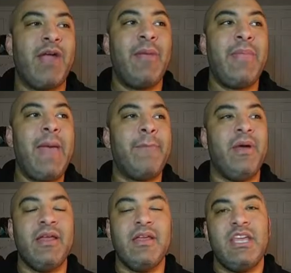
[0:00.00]
that,
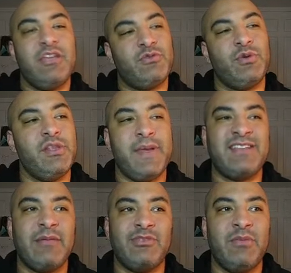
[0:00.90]
but he was really the best
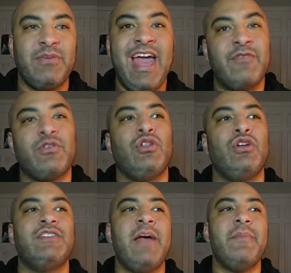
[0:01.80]
option that we had for a long
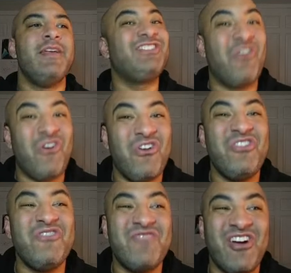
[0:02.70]
time.
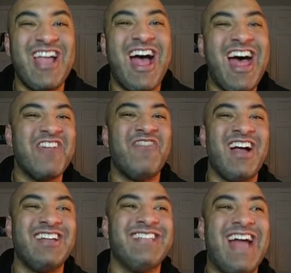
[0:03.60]
Bojan
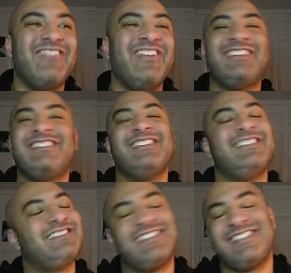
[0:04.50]
Bogdanovic
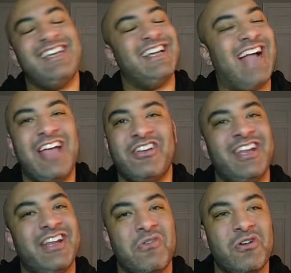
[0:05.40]
just needed a guy who could
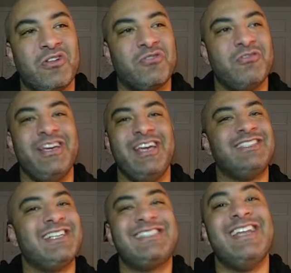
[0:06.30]
hit a corner three,
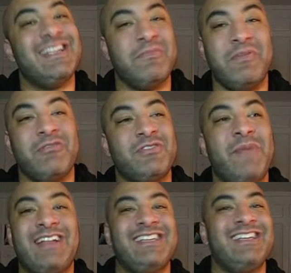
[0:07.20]
just needed to be
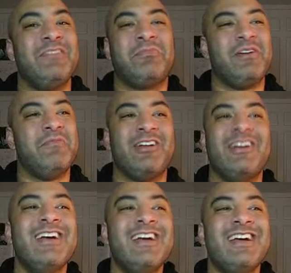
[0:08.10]
respected in the perimeter,
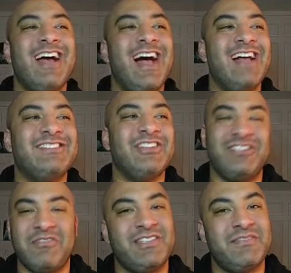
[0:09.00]
so that there
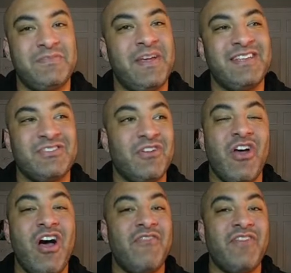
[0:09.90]
was some space to run the
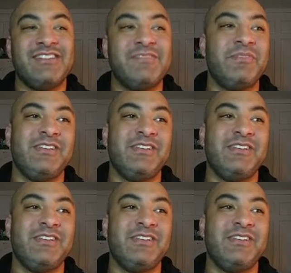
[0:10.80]
offense, because